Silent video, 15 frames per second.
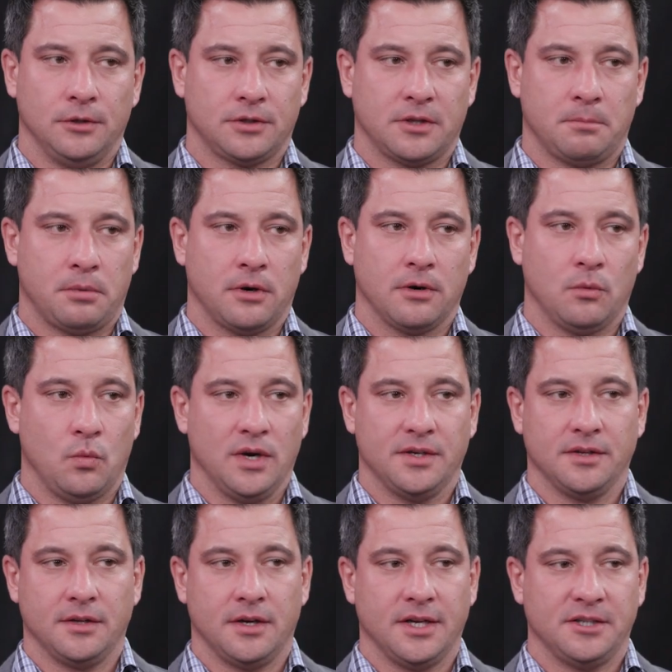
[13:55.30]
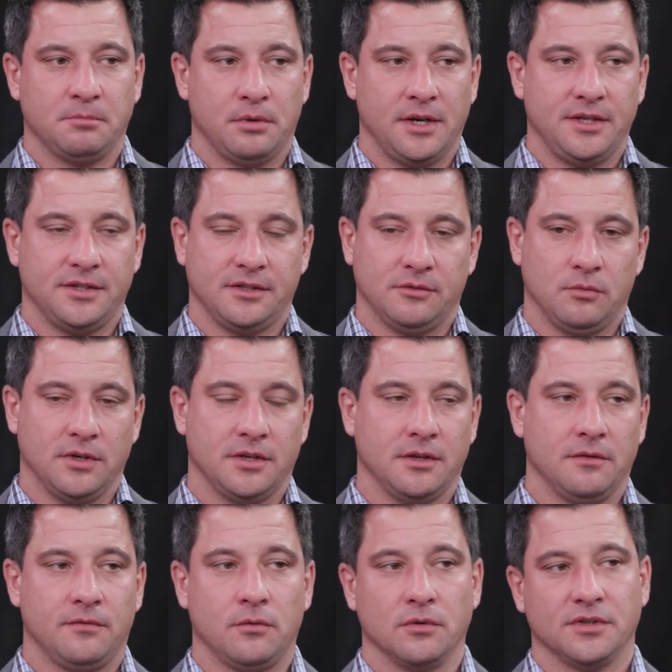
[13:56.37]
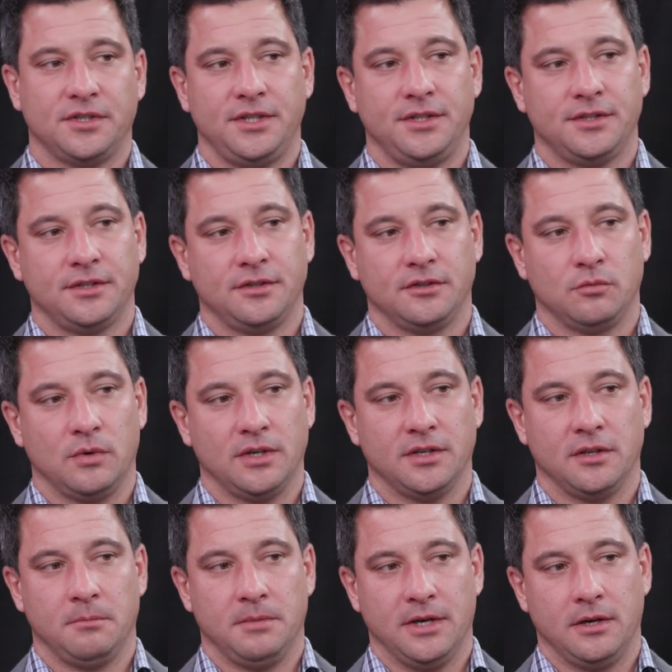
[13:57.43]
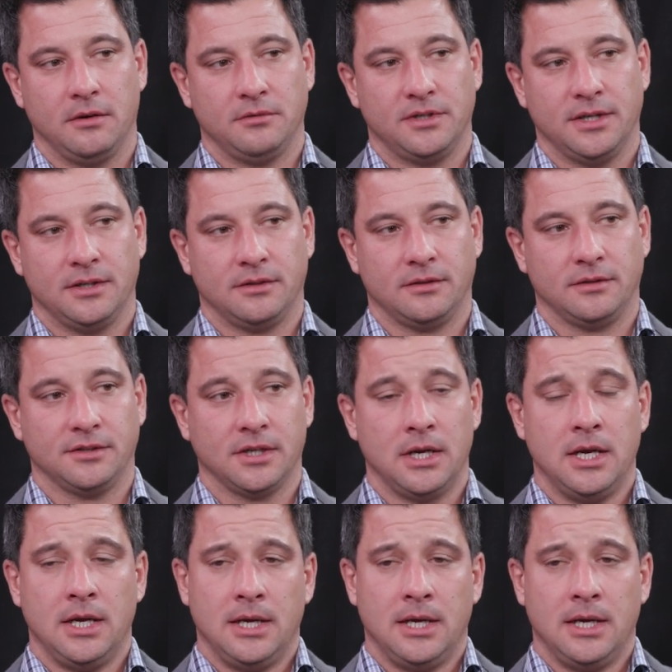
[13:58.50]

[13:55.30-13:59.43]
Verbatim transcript: looked the part, went to the nice places, went to the Four Seasons, went to the big hotels.